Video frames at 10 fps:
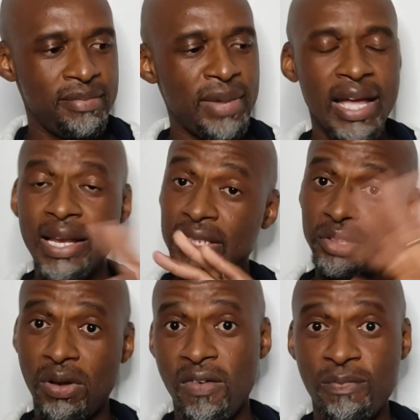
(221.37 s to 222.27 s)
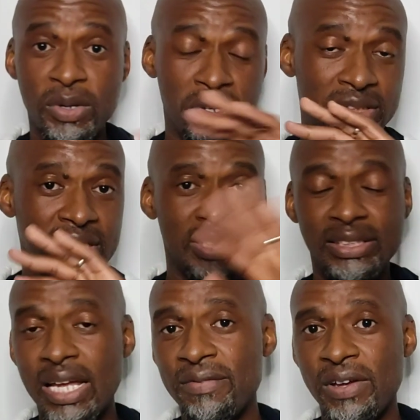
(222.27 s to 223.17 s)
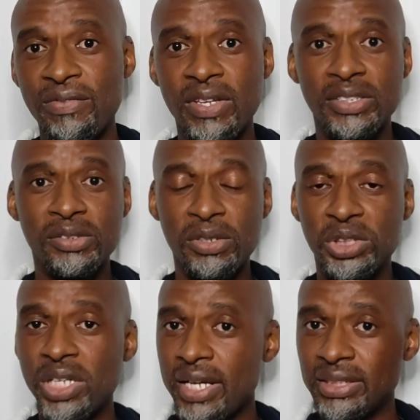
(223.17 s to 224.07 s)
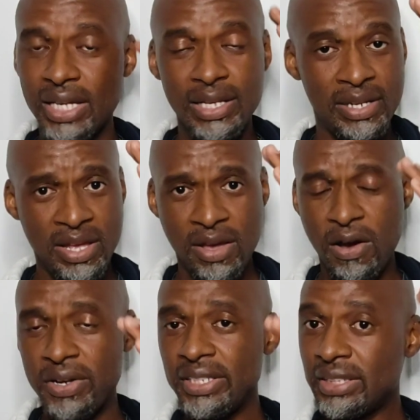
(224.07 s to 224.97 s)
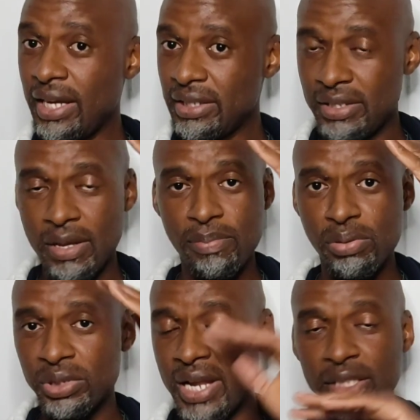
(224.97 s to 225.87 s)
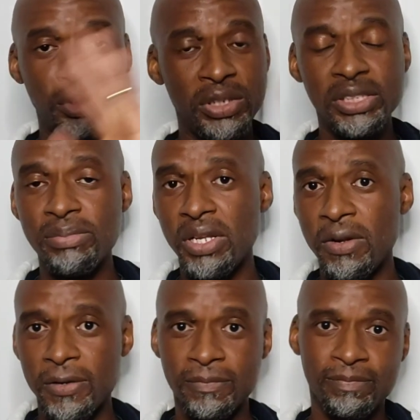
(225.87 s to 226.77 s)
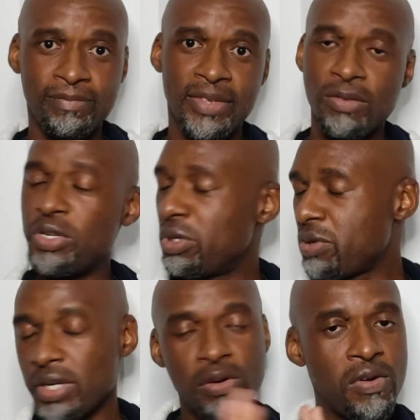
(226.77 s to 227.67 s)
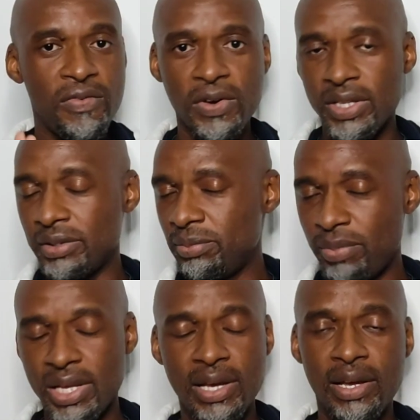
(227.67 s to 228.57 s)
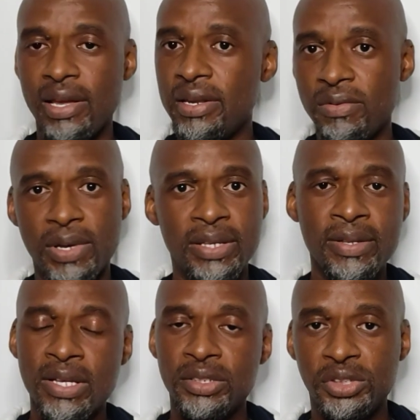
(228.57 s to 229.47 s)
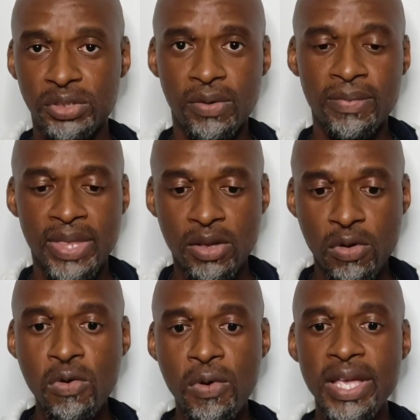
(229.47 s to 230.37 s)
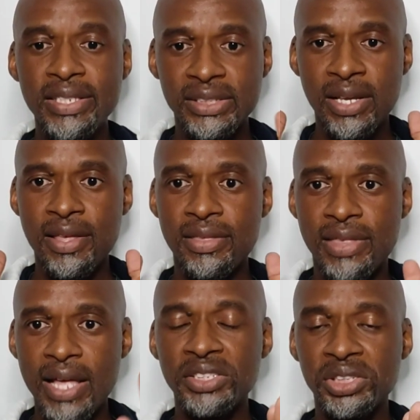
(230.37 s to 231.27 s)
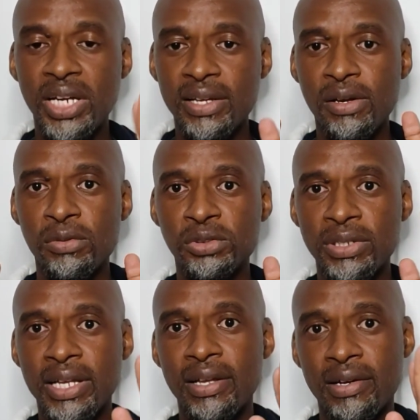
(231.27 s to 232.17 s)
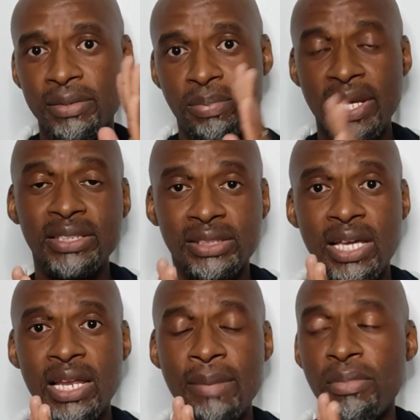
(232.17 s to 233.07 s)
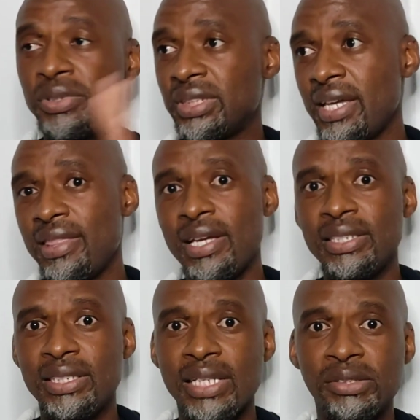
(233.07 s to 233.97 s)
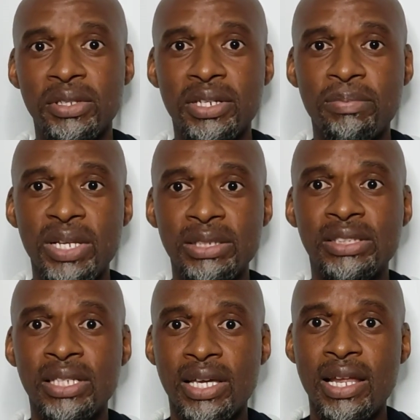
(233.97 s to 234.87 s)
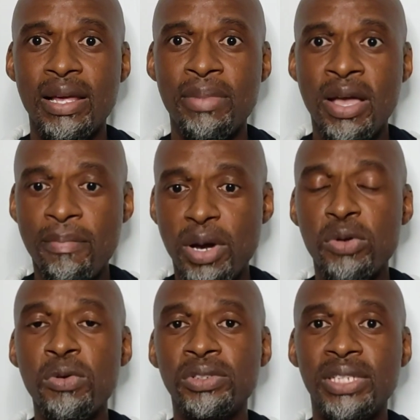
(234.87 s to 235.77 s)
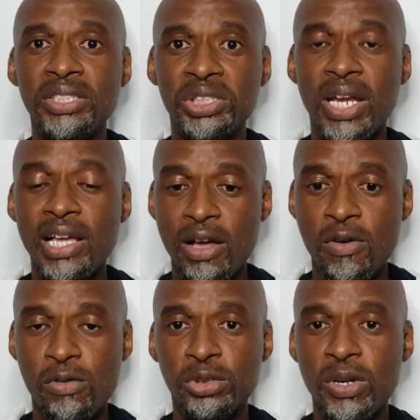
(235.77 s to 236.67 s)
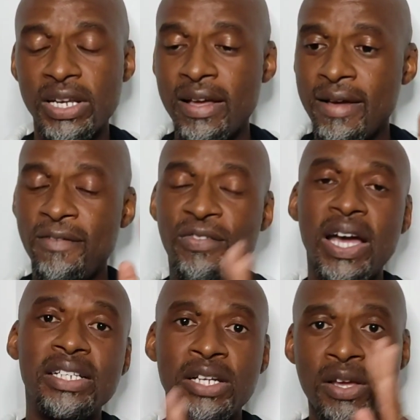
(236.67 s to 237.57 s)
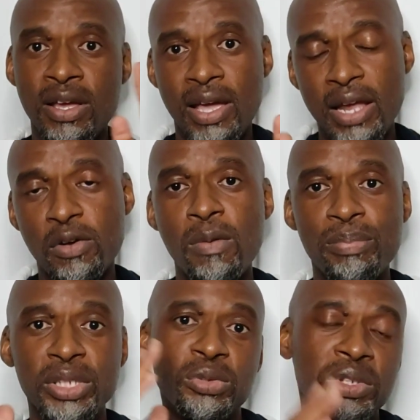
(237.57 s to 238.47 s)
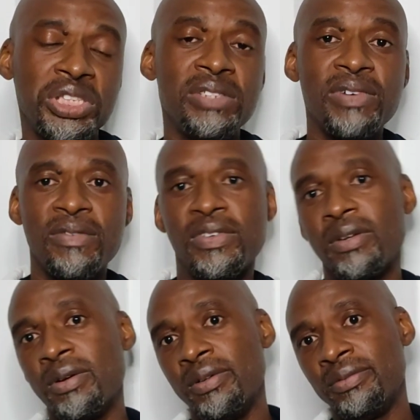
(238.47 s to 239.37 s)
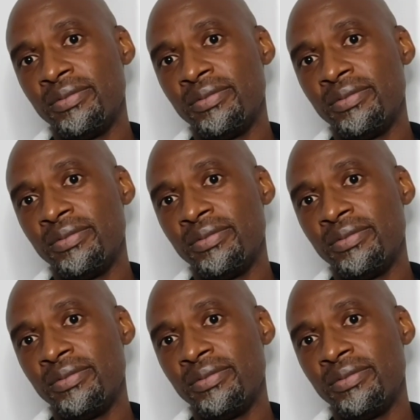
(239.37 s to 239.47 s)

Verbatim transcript: Mayele is off because he has signed five years contract and on his head they put like 20 million we're not going to go for that player anyway. So, who is that striker who's going to replace Caleb? Or say that he does not replace Caleb, but who is the striker who's going to fight and compete with Chivaviro?